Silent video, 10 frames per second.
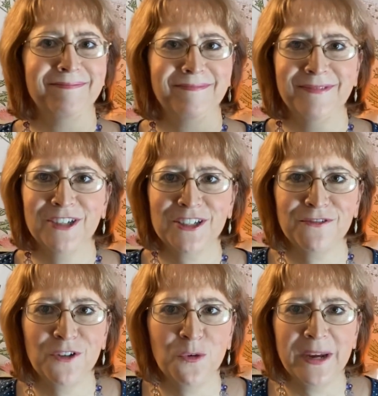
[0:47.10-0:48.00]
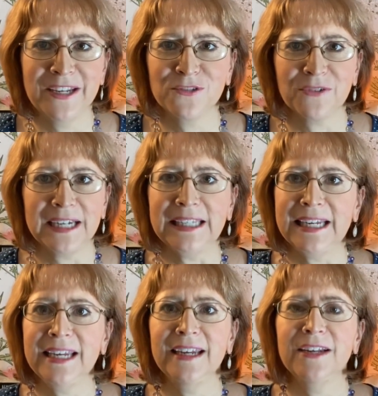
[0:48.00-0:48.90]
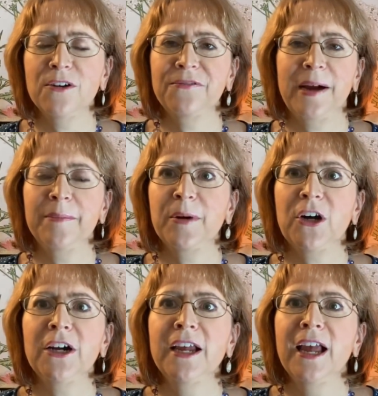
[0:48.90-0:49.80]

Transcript: just a few weeks, really, in November.